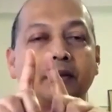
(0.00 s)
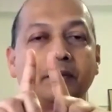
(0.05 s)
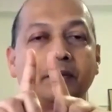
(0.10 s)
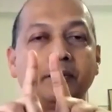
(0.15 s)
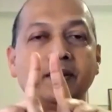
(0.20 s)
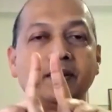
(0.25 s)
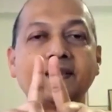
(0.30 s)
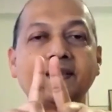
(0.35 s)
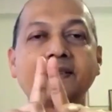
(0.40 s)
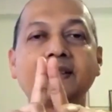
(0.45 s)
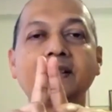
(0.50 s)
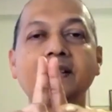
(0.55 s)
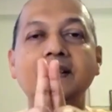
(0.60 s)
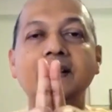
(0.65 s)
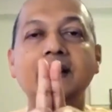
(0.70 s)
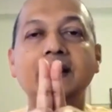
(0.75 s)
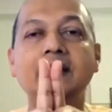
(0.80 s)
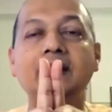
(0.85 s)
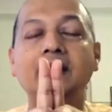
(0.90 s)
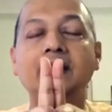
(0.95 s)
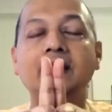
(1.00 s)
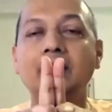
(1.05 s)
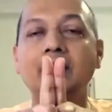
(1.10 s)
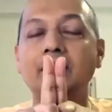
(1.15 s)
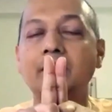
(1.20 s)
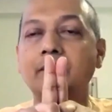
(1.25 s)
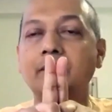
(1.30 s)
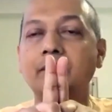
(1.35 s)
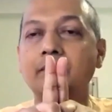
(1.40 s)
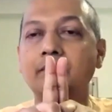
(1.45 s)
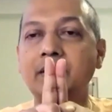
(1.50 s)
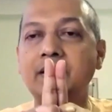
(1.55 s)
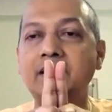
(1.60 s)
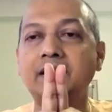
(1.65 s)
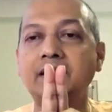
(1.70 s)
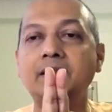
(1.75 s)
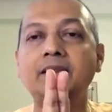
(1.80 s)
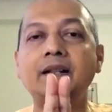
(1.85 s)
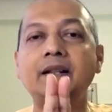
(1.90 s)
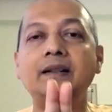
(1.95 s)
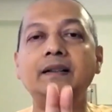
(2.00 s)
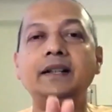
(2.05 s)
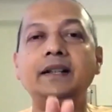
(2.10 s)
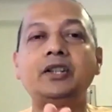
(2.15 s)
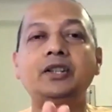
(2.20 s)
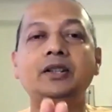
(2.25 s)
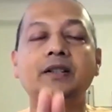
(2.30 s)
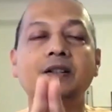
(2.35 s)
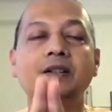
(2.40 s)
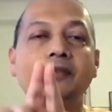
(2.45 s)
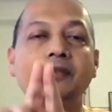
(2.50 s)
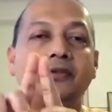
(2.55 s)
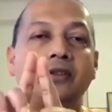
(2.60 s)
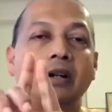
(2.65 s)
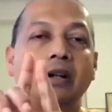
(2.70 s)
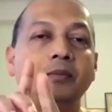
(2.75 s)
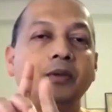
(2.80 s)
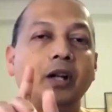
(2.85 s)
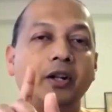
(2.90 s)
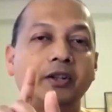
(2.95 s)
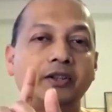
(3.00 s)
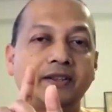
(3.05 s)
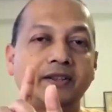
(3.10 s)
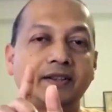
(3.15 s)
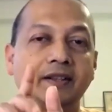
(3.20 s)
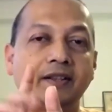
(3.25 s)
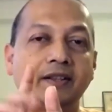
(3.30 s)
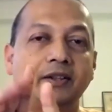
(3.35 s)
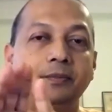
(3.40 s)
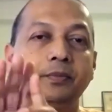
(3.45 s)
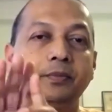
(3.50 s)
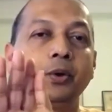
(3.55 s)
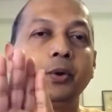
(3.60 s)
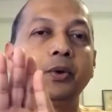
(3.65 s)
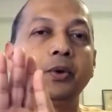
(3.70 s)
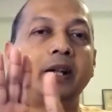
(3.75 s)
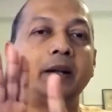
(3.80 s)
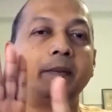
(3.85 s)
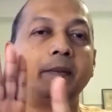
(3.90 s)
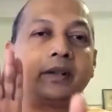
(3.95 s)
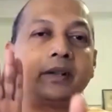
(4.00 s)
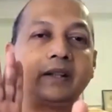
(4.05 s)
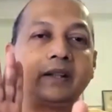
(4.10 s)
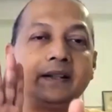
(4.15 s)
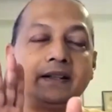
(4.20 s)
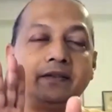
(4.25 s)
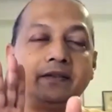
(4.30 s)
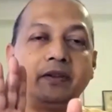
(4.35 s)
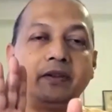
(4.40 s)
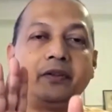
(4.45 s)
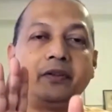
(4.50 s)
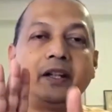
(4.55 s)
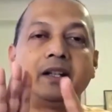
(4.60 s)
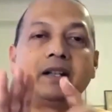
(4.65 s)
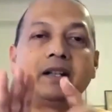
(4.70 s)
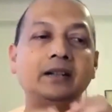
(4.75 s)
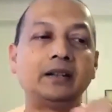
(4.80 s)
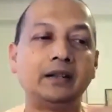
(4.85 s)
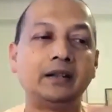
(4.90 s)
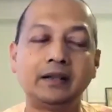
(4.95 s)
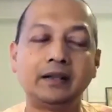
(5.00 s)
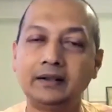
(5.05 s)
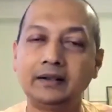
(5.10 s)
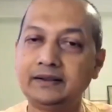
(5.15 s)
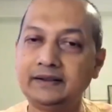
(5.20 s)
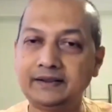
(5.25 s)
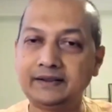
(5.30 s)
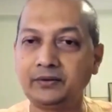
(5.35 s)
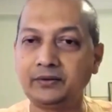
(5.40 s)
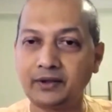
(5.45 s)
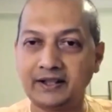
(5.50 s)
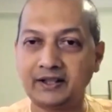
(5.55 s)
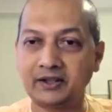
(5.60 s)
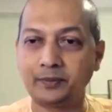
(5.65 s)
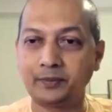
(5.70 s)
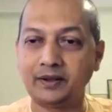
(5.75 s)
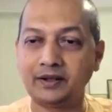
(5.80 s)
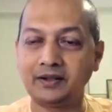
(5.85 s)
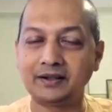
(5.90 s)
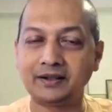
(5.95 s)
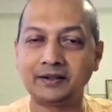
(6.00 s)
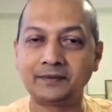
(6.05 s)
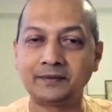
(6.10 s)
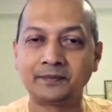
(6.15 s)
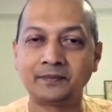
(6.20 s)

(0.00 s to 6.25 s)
discerning material nature from consciousness, Purusha and Prakriti Viveka. This is what has been done.